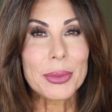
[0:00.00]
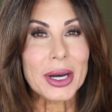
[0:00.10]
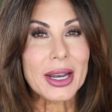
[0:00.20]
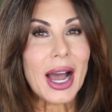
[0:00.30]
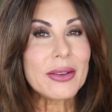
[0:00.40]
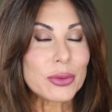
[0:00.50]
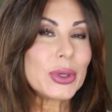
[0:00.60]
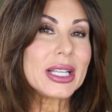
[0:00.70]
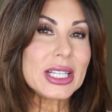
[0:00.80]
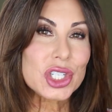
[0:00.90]
But I've
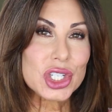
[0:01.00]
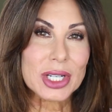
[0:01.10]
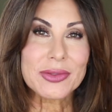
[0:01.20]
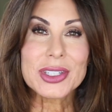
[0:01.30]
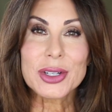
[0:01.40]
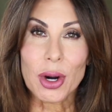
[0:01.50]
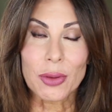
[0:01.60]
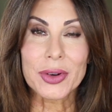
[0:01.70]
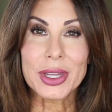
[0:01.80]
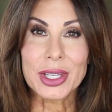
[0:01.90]
really shifted
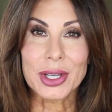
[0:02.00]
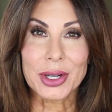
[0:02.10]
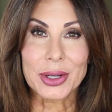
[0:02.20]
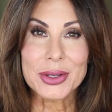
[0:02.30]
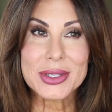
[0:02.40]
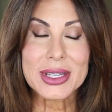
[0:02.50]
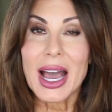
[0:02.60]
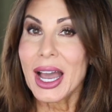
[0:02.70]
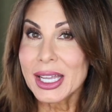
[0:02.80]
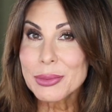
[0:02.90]
over the years.
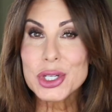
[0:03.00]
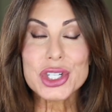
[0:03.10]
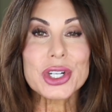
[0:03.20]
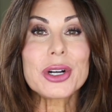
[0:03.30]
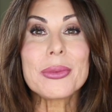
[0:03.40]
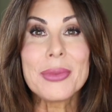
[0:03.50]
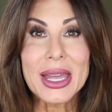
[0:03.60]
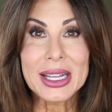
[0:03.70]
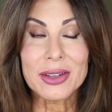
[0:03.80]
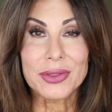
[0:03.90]
I am sure
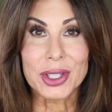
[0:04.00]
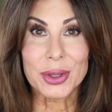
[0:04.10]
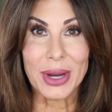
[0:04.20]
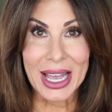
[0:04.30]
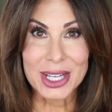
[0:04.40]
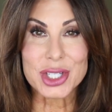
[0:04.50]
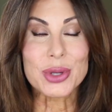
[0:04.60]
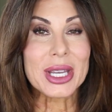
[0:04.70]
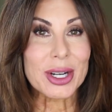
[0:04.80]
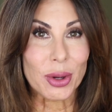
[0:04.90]
many of you, as
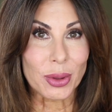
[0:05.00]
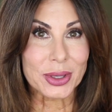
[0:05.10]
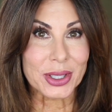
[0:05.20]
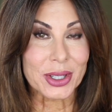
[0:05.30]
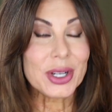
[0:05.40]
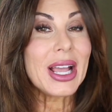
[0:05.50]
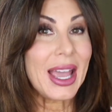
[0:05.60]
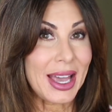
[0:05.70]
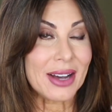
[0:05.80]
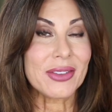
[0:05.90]
you get older,
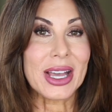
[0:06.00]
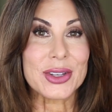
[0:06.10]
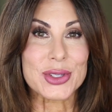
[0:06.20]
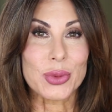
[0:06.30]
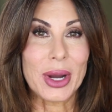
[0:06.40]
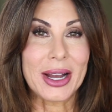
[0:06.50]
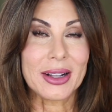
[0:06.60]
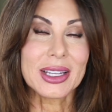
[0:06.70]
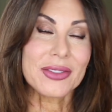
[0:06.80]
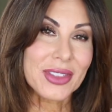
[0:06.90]
have as
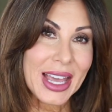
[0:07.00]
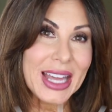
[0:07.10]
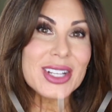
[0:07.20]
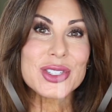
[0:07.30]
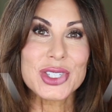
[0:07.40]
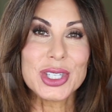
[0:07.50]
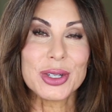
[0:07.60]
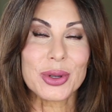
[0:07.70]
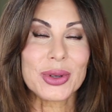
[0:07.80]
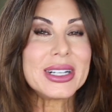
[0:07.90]
well. If that is
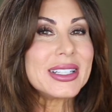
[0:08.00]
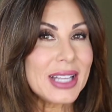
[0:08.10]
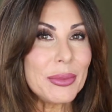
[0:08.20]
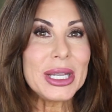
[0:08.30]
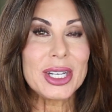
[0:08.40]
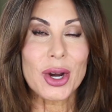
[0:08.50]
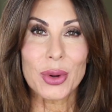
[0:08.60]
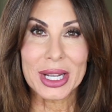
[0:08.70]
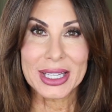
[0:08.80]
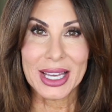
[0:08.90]
you, let me
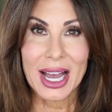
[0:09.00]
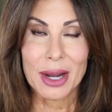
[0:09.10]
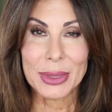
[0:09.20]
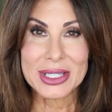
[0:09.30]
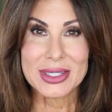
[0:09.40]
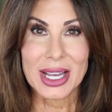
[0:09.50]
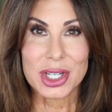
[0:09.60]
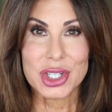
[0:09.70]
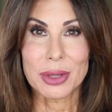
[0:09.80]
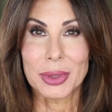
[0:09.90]
know in the comment
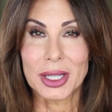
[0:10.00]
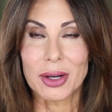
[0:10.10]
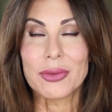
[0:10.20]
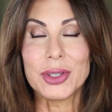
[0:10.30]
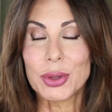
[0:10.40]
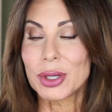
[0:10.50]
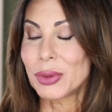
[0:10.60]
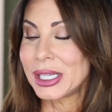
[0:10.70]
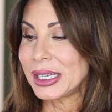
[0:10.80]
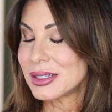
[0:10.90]
section below if you can
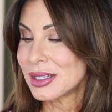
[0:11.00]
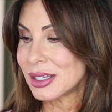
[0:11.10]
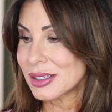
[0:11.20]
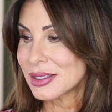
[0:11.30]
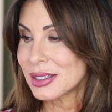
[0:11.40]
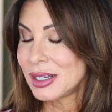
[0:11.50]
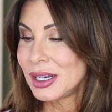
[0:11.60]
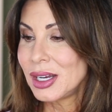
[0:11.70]
relate to this.